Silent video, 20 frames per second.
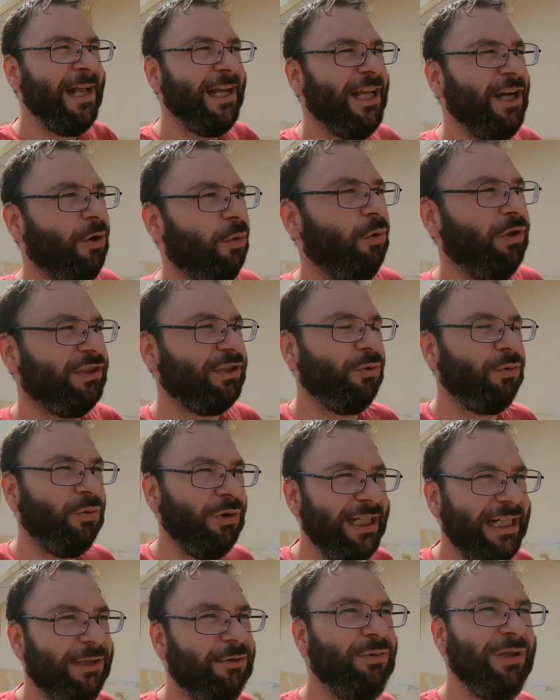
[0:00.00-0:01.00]
you know, was a
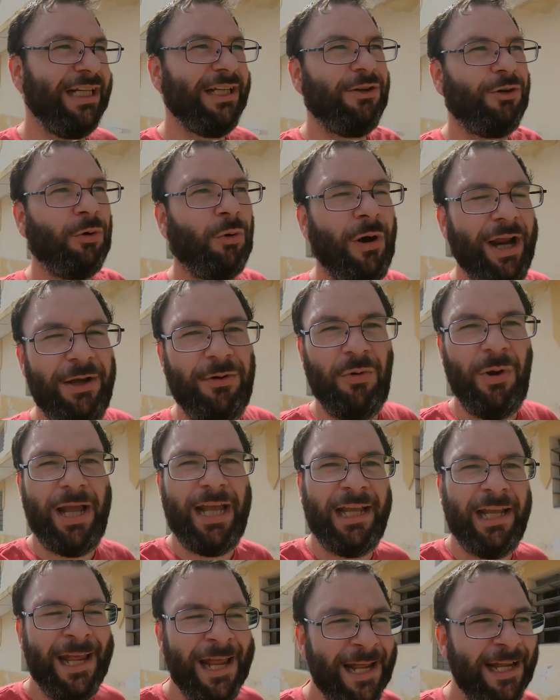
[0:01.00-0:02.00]
really, really great
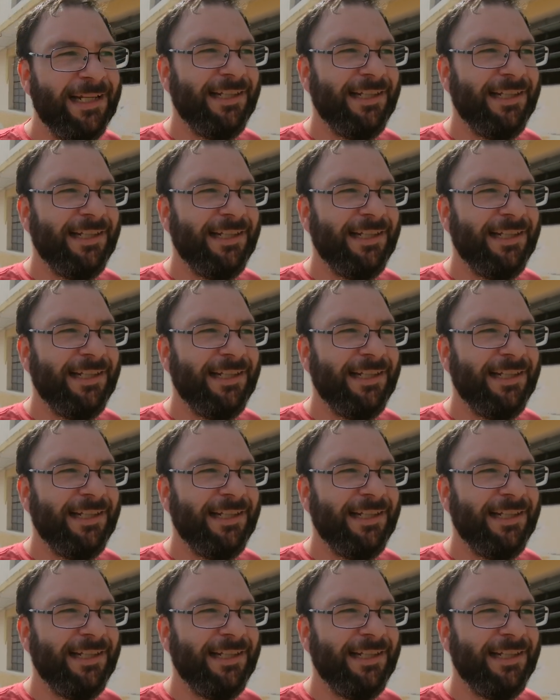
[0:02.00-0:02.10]
way